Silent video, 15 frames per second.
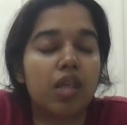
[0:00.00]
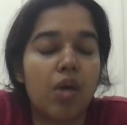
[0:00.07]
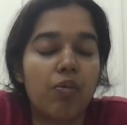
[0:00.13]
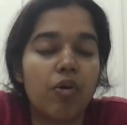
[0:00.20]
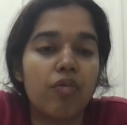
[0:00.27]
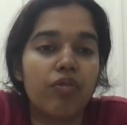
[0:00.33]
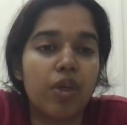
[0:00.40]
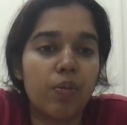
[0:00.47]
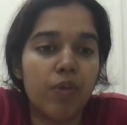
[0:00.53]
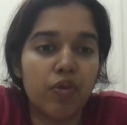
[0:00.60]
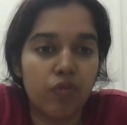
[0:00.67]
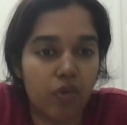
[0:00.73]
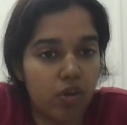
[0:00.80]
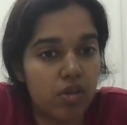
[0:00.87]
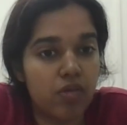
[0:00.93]
So now
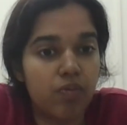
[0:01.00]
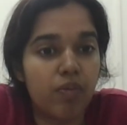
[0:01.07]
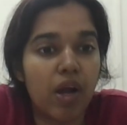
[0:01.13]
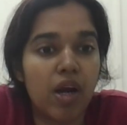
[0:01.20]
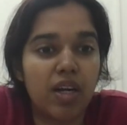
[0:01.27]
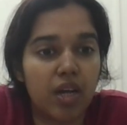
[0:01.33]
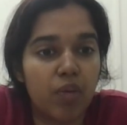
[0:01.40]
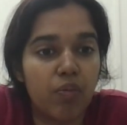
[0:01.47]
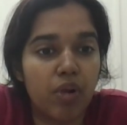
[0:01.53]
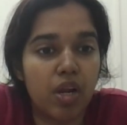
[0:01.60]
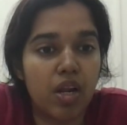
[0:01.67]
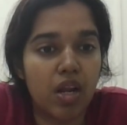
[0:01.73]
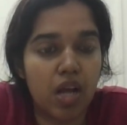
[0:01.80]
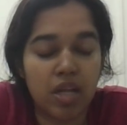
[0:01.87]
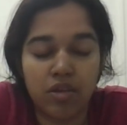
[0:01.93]
it's not
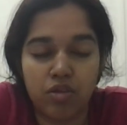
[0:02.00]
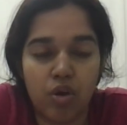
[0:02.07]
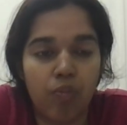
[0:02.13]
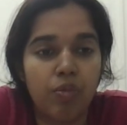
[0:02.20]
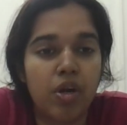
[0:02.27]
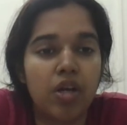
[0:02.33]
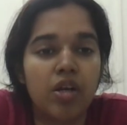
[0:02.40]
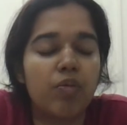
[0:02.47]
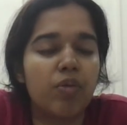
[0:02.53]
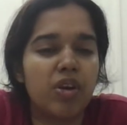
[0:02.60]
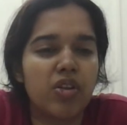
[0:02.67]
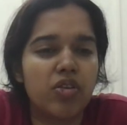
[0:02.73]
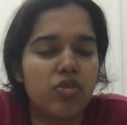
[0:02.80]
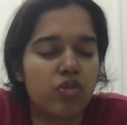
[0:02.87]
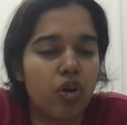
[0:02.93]
multiple at some of the
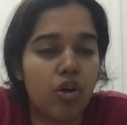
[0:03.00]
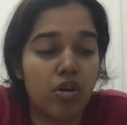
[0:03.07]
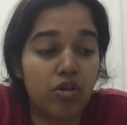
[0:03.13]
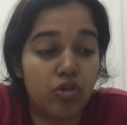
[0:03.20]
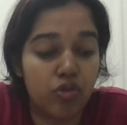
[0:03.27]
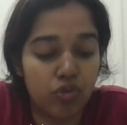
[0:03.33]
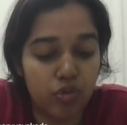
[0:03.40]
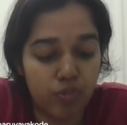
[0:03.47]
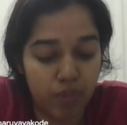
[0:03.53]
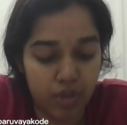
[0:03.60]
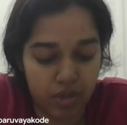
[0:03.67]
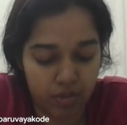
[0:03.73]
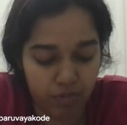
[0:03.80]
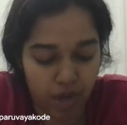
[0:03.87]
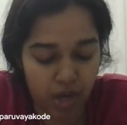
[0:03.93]
intermediates, not two,
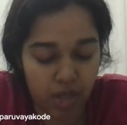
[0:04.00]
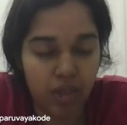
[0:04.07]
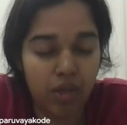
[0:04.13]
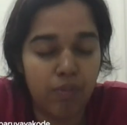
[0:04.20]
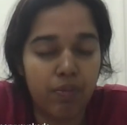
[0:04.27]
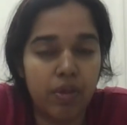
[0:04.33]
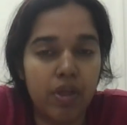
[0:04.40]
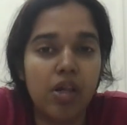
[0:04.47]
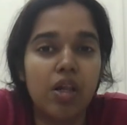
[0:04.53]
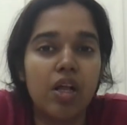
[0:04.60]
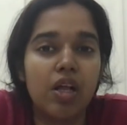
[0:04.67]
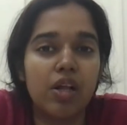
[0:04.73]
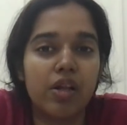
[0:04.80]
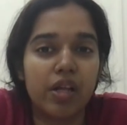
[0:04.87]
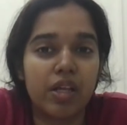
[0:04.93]
but multiple,
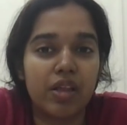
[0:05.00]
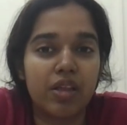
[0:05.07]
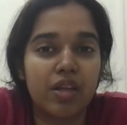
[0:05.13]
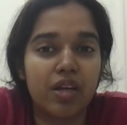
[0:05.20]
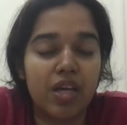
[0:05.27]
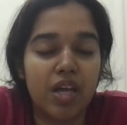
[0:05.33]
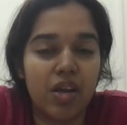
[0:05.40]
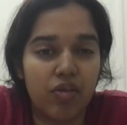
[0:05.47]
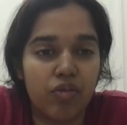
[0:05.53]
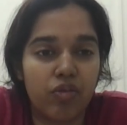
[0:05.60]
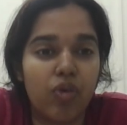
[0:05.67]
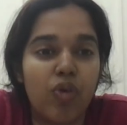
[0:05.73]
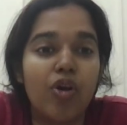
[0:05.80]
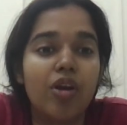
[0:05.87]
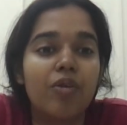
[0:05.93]
literally and
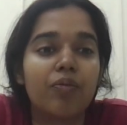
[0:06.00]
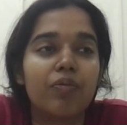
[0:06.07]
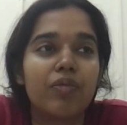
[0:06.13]
four.